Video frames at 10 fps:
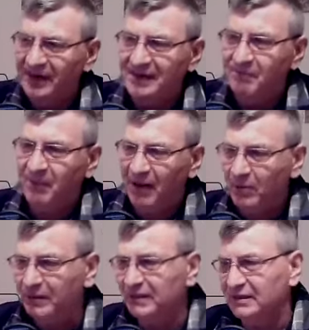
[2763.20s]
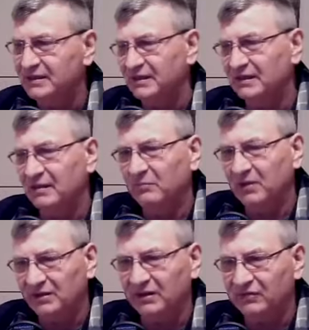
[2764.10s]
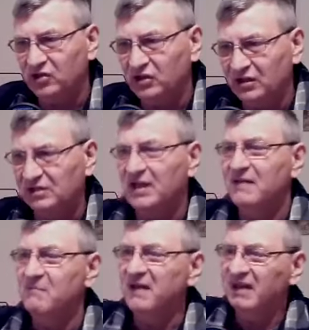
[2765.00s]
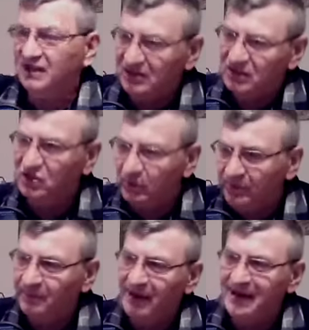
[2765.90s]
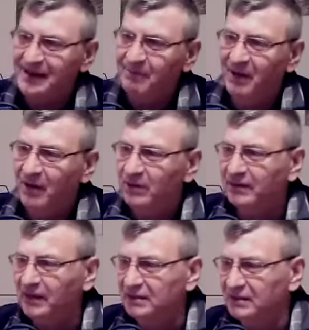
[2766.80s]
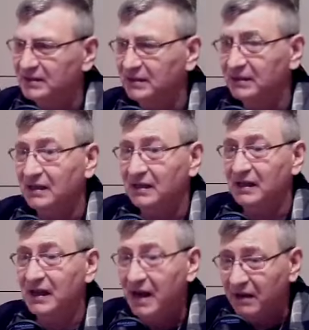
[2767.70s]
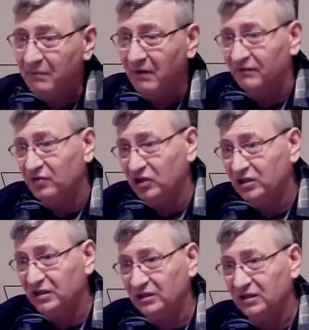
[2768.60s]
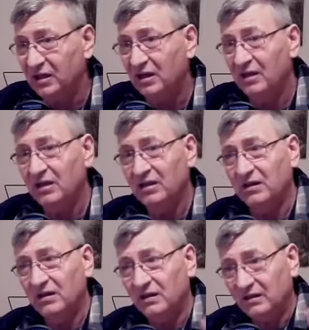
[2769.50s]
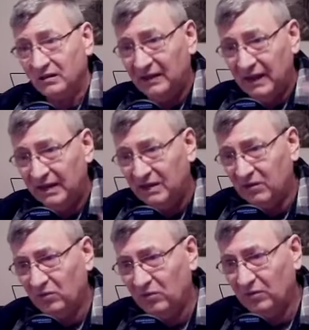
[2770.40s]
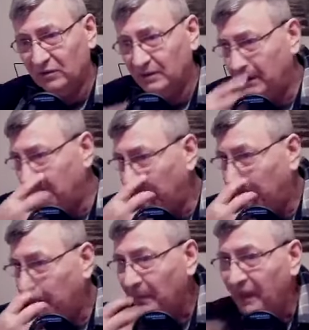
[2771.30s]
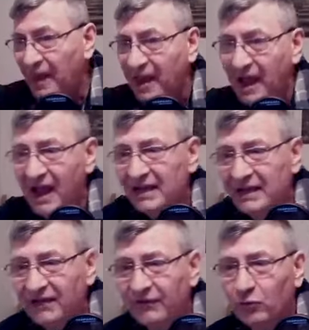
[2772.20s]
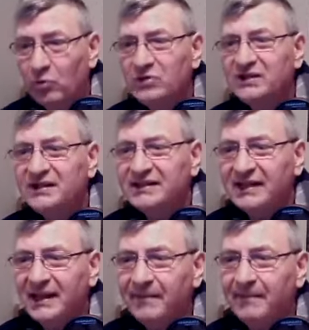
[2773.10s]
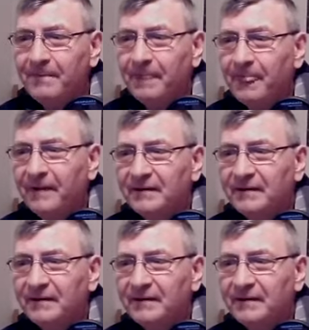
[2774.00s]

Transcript: by the power that is in the blood of Jesus. Be consumed by the power that is in the name of Jesus. Thank you, Lord. I have wounded them